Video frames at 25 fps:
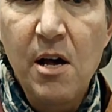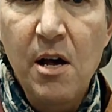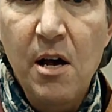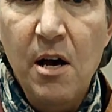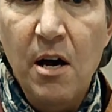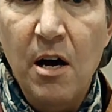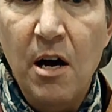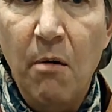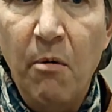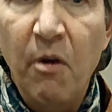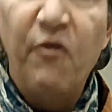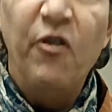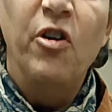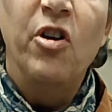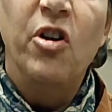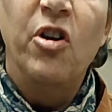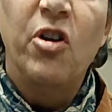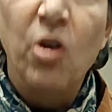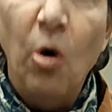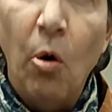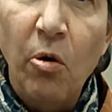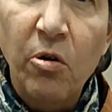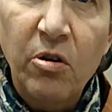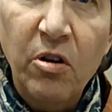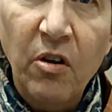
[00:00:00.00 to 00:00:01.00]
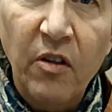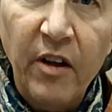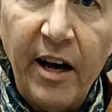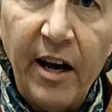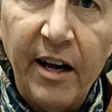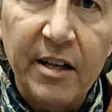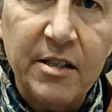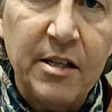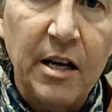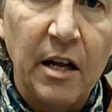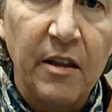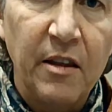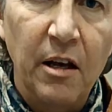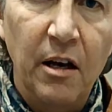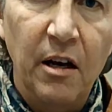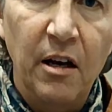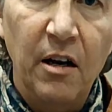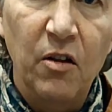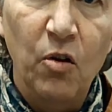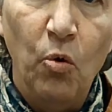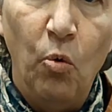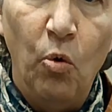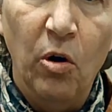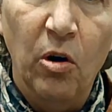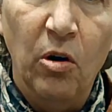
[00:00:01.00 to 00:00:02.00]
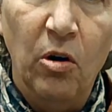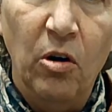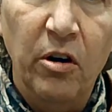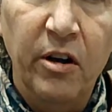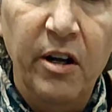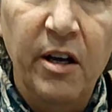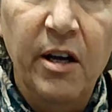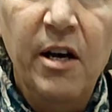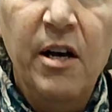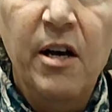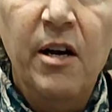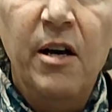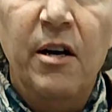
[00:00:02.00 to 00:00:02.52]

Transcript: If you don't do that, it's not the end of the world.